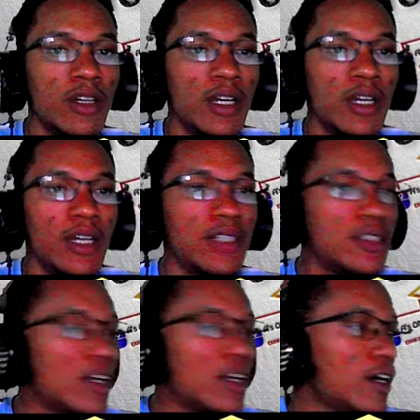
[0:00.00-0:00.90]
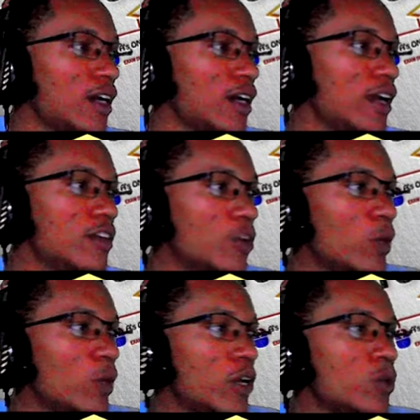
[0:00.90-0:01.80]
It's a kind of a
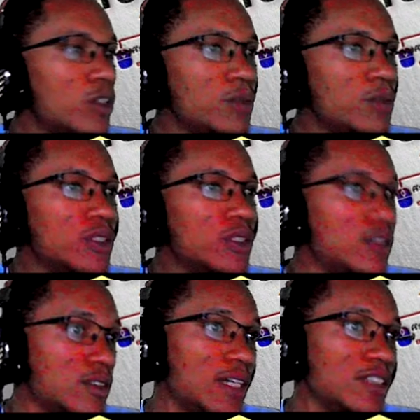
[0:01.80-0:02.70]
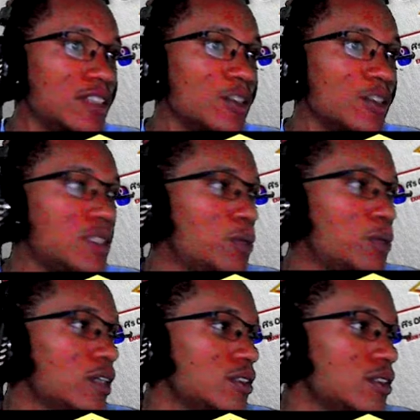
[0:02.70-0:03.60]
weird word, but that's how it's
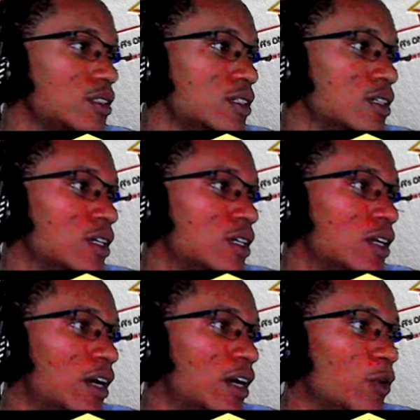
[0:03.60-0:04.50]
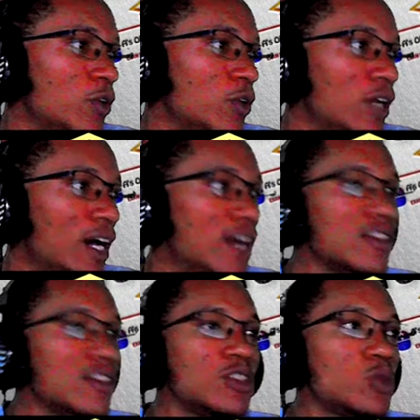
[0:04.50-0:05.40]
spelled. And we're going to add
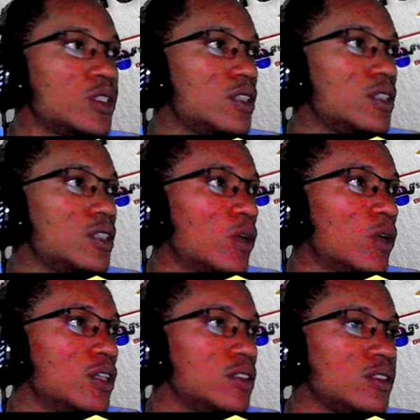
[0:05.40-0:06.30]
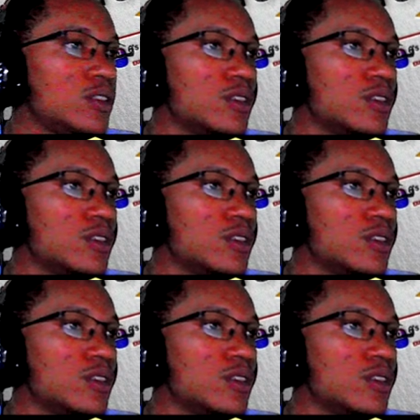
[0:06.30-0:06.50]
this word to our list.